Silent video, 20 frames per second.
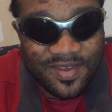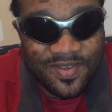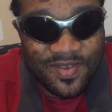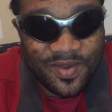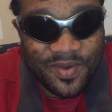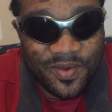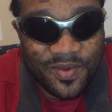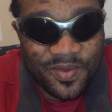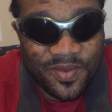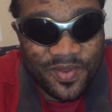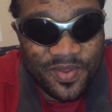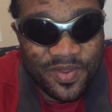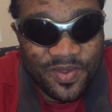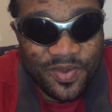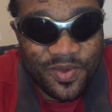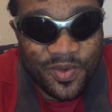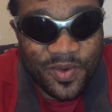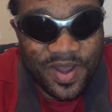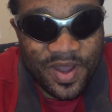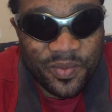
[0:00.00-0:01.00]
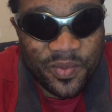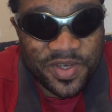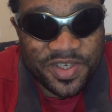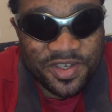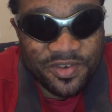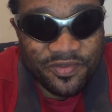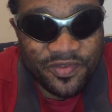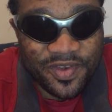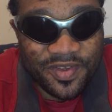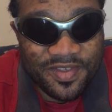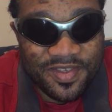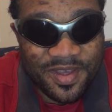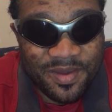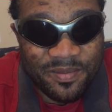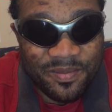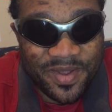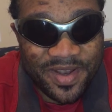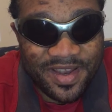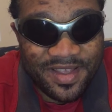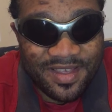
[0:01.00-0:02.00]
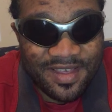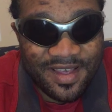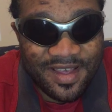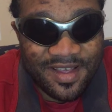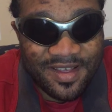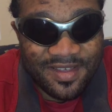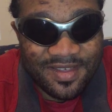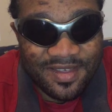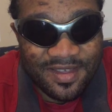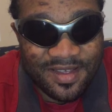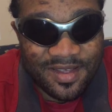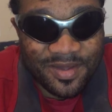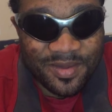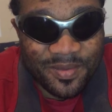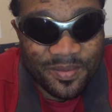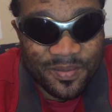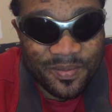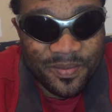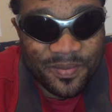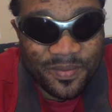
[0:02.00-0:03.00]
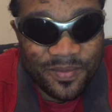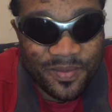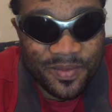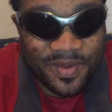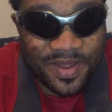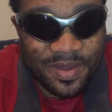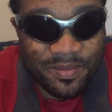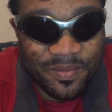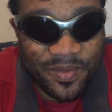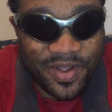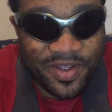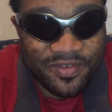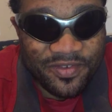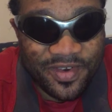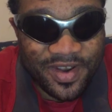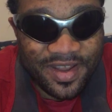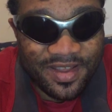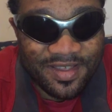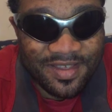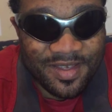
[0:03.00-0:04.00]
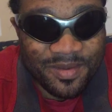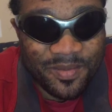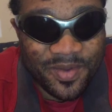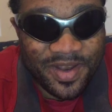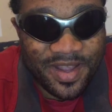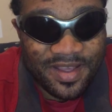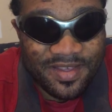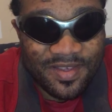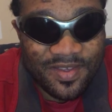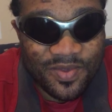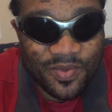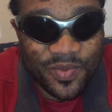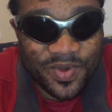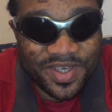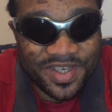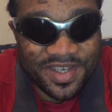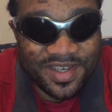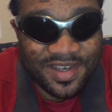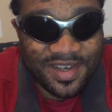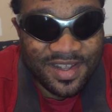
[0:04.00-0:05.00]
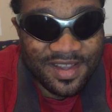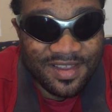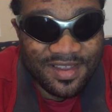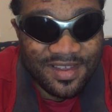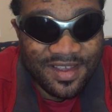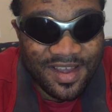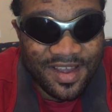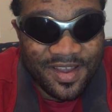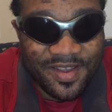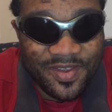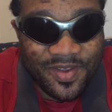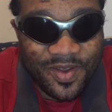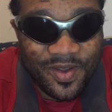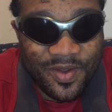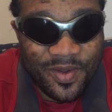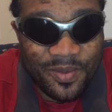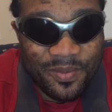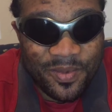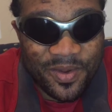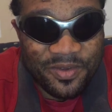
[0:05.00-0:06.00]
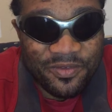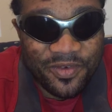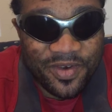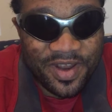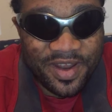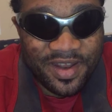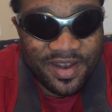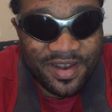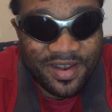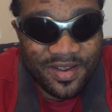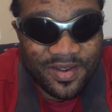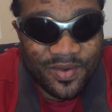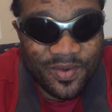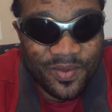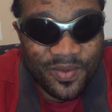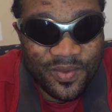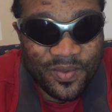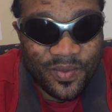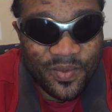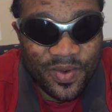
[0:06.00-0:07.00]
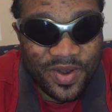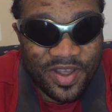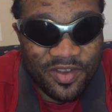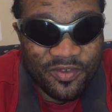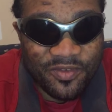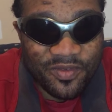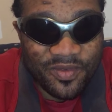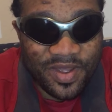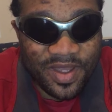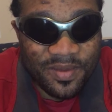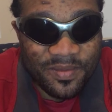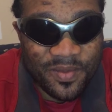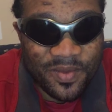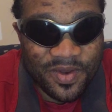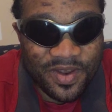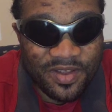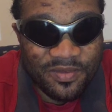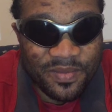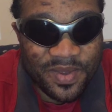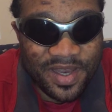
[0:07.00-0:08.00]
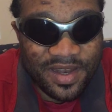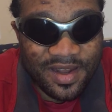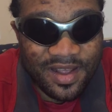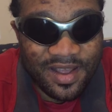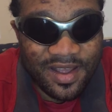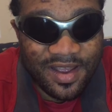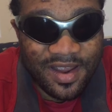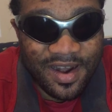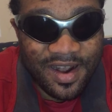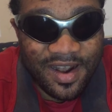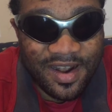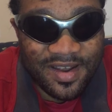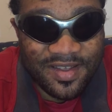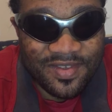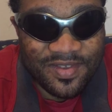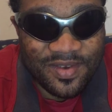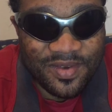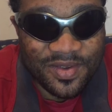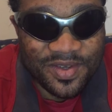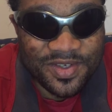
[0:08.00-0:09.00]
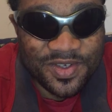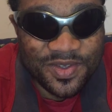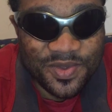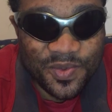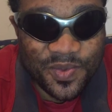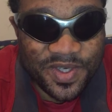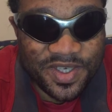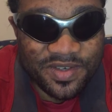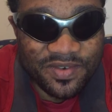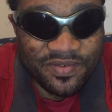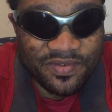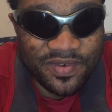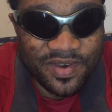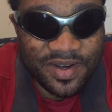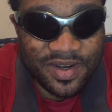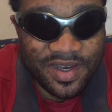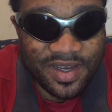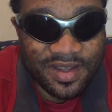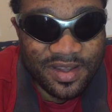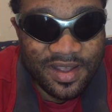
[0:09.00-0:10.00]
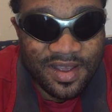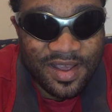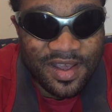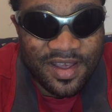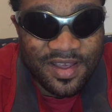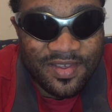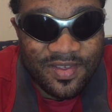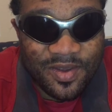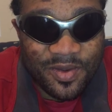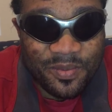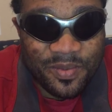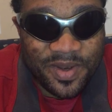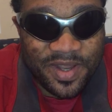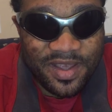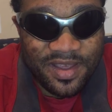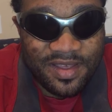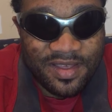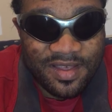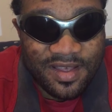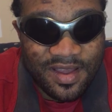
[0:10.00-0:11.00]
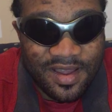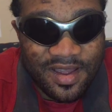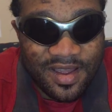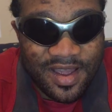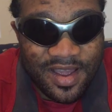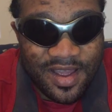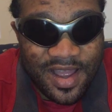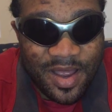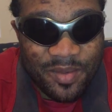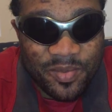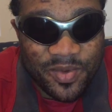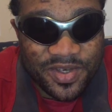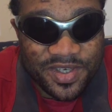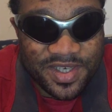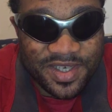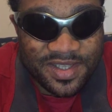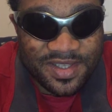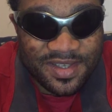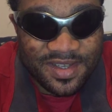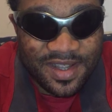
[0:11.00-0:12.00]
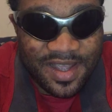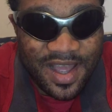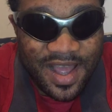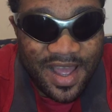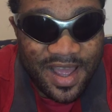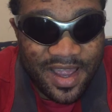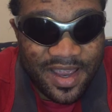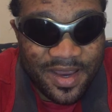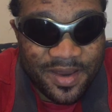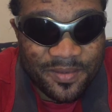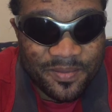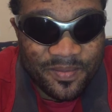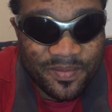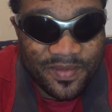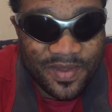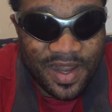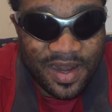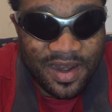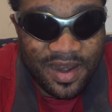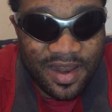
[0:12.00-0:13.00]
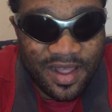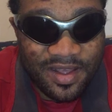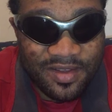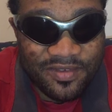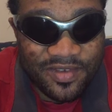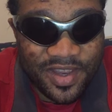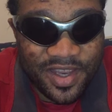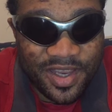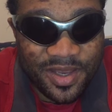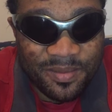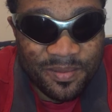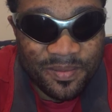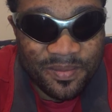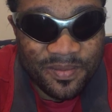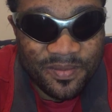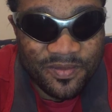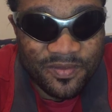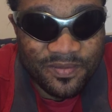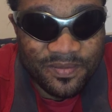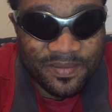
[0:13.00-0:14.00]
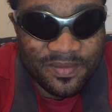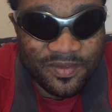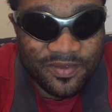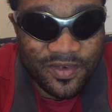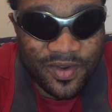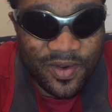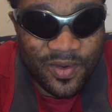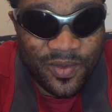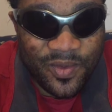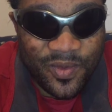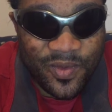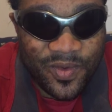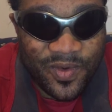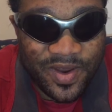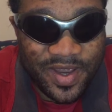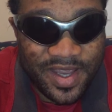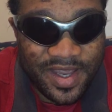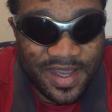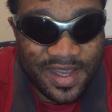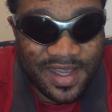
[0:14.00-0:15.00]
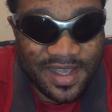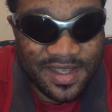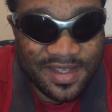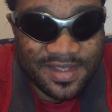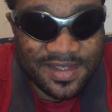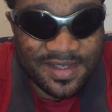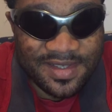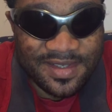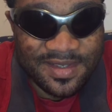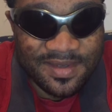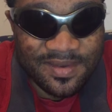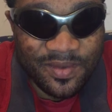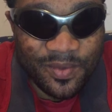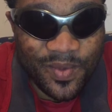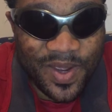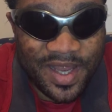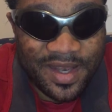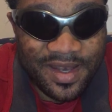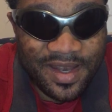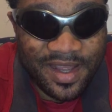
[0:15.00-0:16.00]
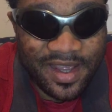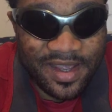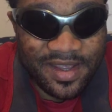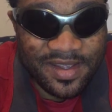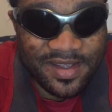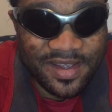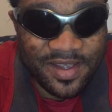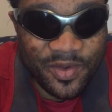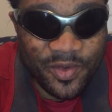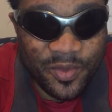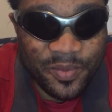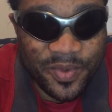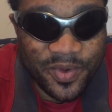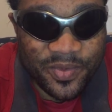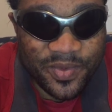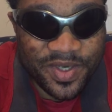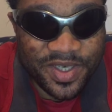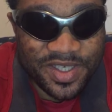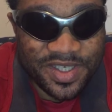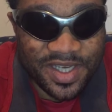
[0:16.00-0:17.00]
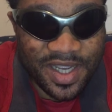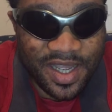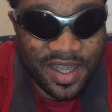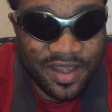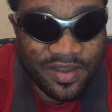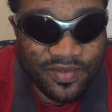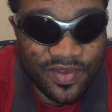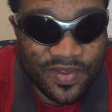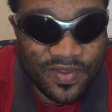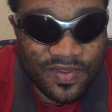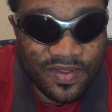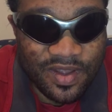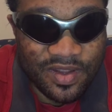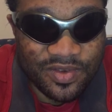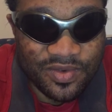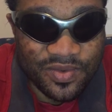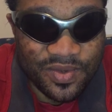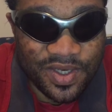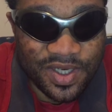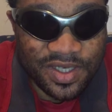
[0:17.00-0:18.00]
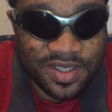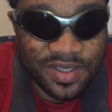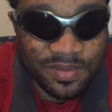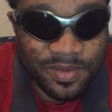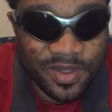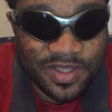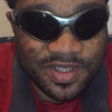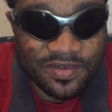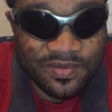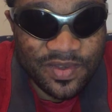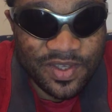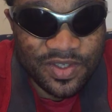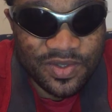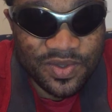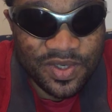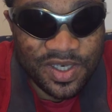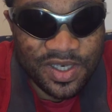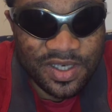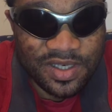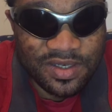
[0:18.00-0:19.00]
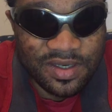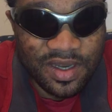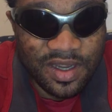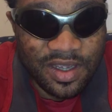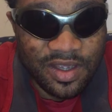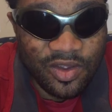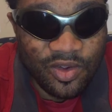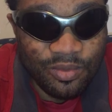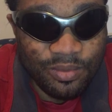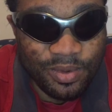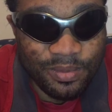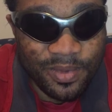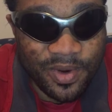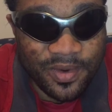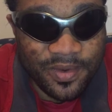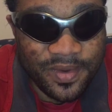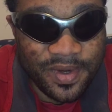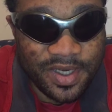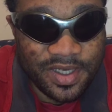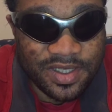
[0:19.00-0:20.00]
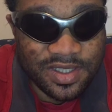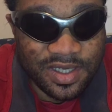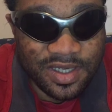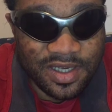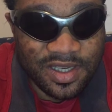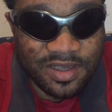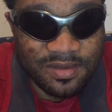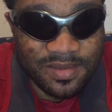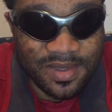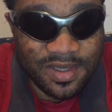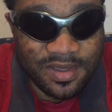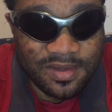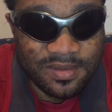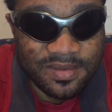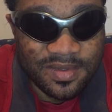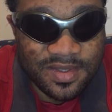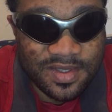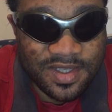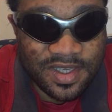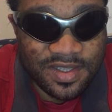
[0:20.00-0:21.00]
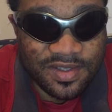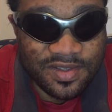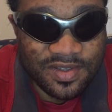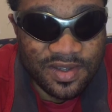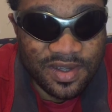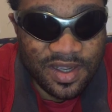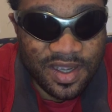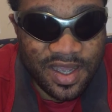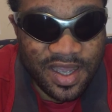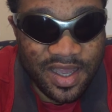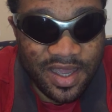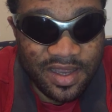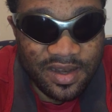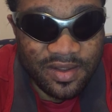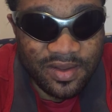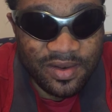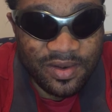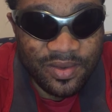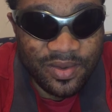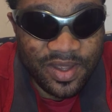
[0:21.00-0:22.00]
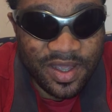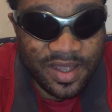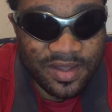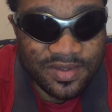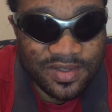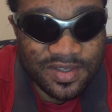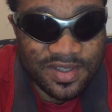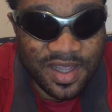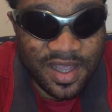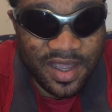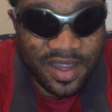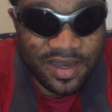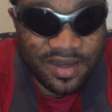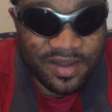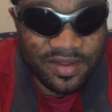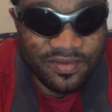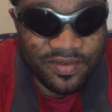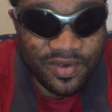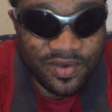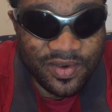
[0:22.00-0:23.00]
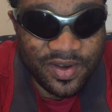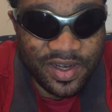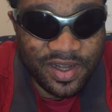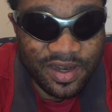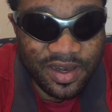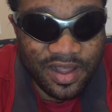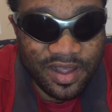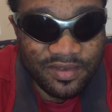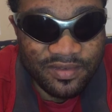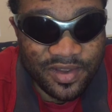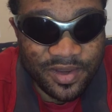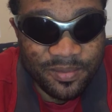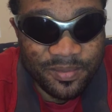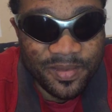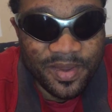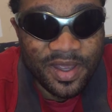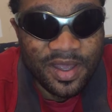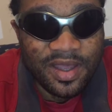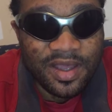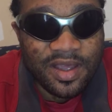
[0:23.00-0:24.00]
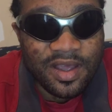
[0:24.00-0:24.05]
So you are wishing for somebody else's boyfriend. Somebody else is wishing that your own boyfriend could have been hers. She's wishing for it. So please appreciate your guy. Love him for who he is. One day he will be richer if he's not rich. But if he's rich, he'll be more richer. Come on, stick to your guy. Don't look outside if you really love him.